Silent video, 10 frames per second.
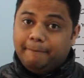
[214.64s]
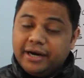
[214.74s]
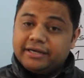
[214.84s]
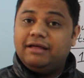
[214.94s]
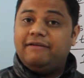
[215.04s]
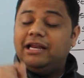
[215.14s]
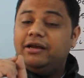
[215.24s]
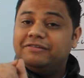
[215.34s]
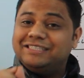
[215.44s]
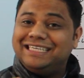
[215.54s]
but the
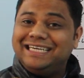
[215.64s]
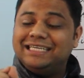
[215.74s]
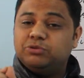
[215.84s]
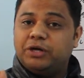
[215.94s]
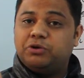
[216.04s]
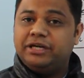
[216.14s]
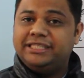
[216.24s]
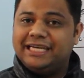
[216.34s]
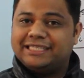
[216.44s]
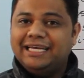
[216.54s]
value of c is
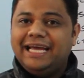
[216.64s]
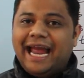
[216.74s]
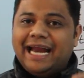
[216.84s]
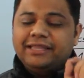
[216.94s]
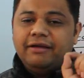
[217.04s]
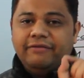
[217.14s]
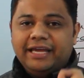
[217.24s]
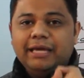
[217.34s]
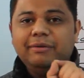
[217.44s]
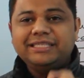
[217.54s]
126, and the
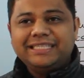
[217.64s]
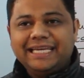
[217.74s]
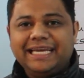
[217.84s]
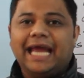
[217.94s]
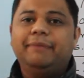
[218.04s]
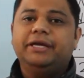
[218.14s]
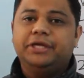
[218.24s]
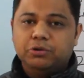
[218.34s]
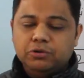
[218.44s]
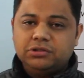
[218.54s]
variable c can be
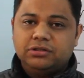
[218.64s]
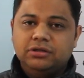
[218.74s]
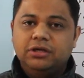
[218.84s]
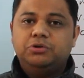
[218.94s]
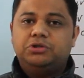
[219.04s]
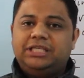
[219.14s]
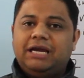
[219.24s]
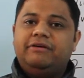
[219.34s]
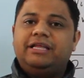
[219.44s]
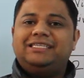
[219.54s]
used to
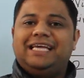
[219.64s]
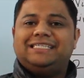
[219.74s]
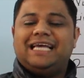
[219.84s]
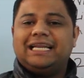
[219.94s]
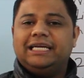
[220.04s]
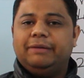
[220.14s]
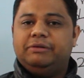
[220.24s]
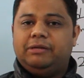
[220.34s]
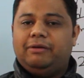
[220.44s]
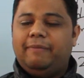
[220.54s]
check whether it's exactly
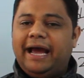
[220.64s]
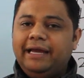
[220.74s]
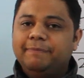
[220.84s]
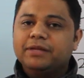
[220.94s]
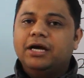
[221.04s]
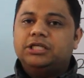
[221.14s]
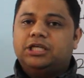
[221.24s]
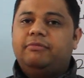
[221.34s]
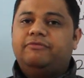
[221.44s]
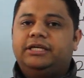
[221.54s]
divisible by
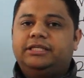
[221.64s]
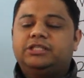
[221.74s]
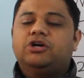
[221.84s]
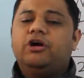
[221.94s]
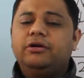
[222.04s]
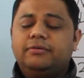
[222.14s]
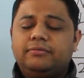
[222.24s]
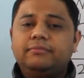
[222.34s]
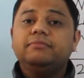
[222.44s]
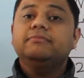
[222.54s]
sum of digits or
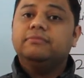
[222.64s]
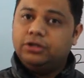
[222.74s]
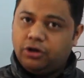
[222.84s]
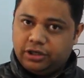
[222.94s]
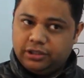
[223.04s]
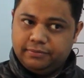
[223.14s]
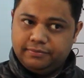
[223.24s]
not.